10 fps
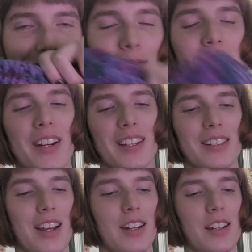I'm very
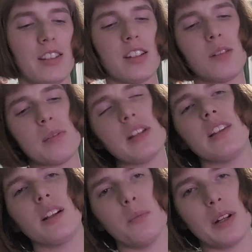excited. It's going to be a
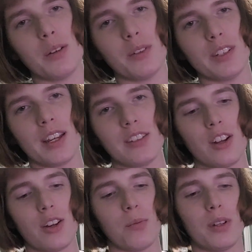little bit oversized
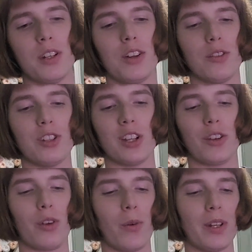on her, but you know she
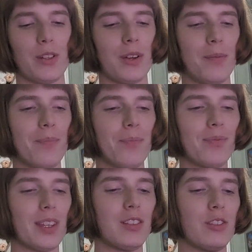can grow into it.
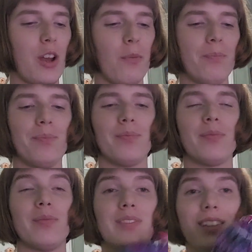So,
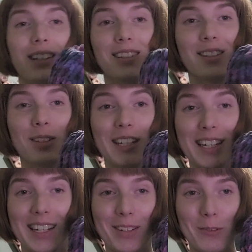This is
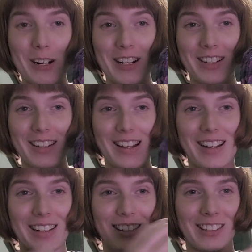getting worked
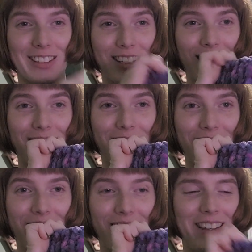on. It's looking
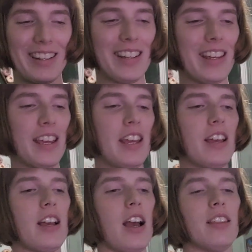good.
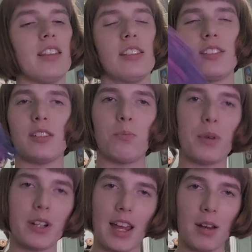I think this is
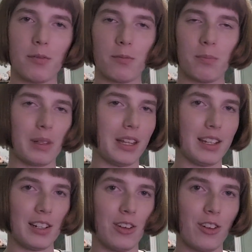burnout
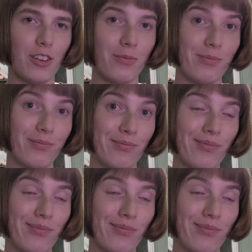blanket yarn.